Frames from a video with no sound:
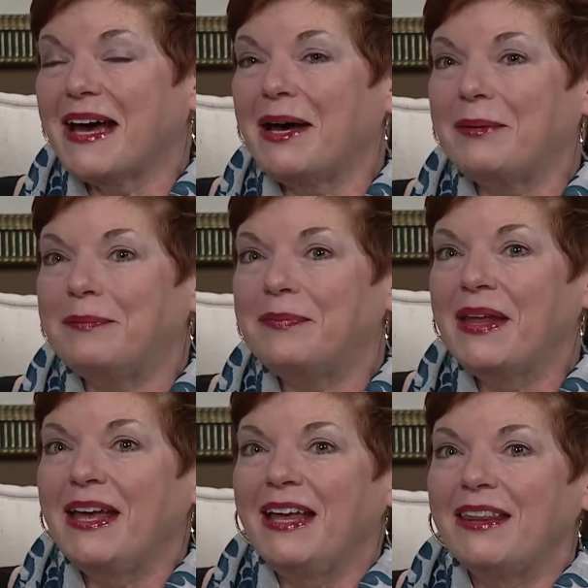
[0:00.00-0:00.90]
Um,
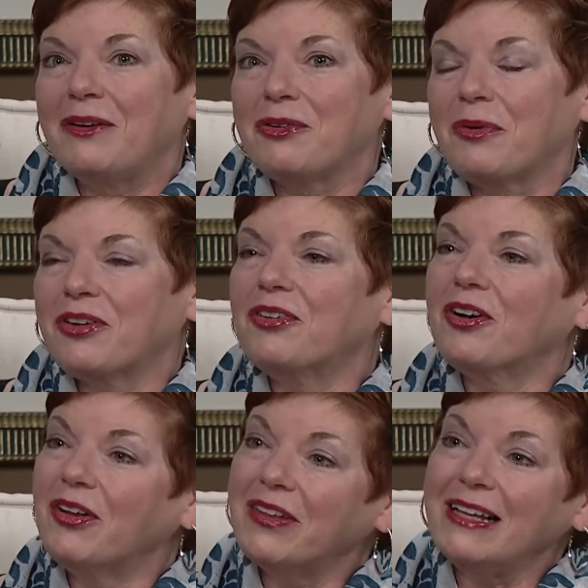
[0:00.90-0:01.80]
there was a
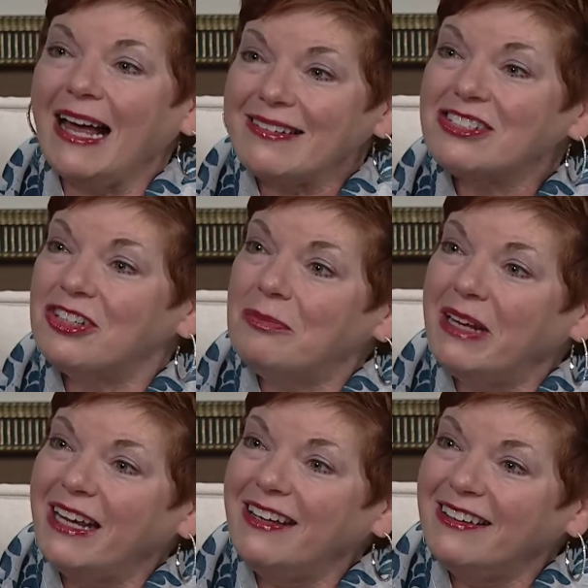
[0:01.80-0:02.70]
restaurant called the Glass
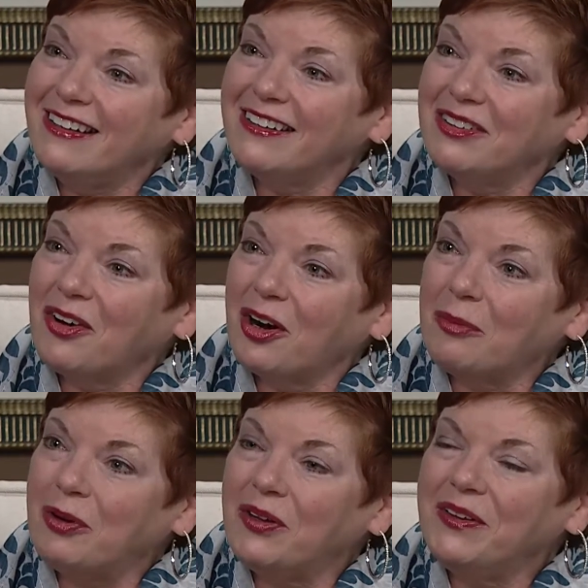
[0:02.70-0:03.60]
Chimney in
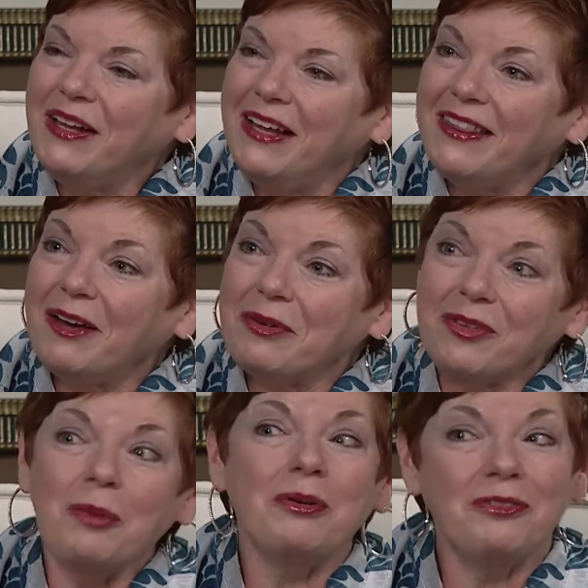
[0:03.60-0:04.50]
Carmel that
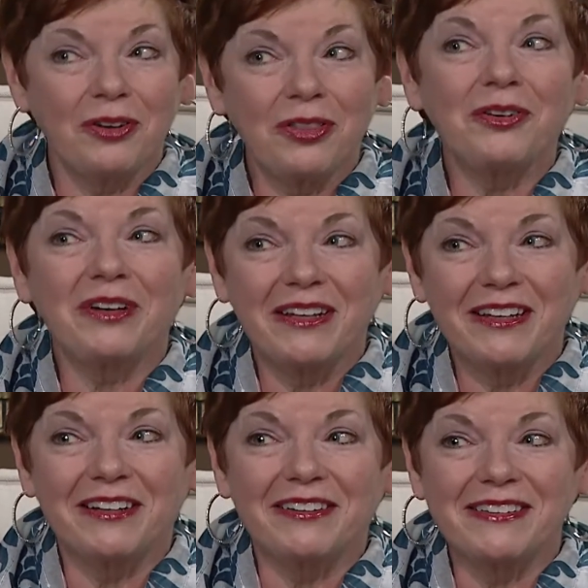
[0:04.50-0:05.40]
was open for 30
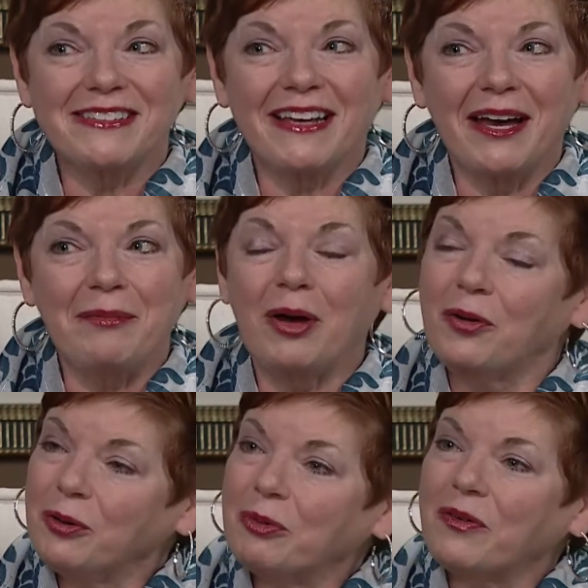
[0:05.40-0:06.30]
years um, really?
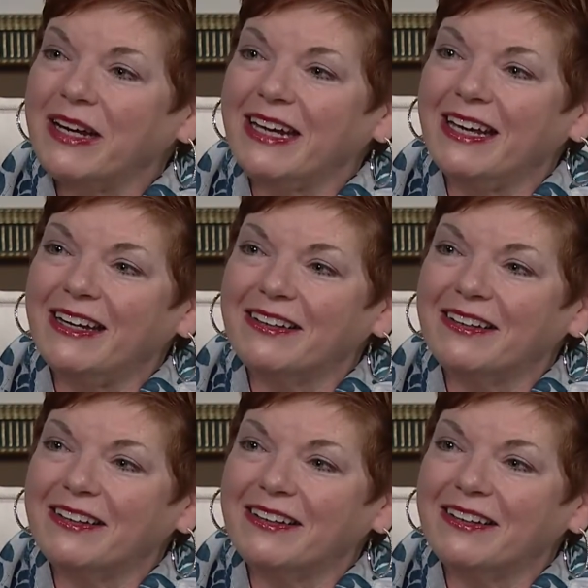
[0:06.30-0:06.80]
on Old Meridian.